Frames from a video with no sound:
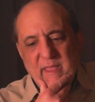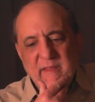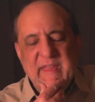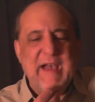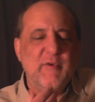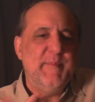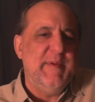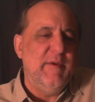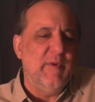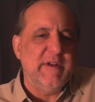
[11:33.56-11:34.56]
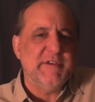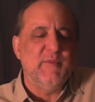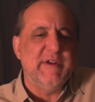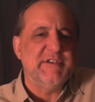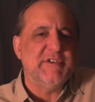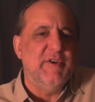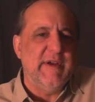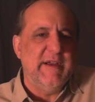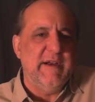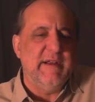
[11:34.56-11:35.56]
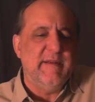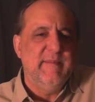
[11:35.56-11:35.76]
that would be what is going on."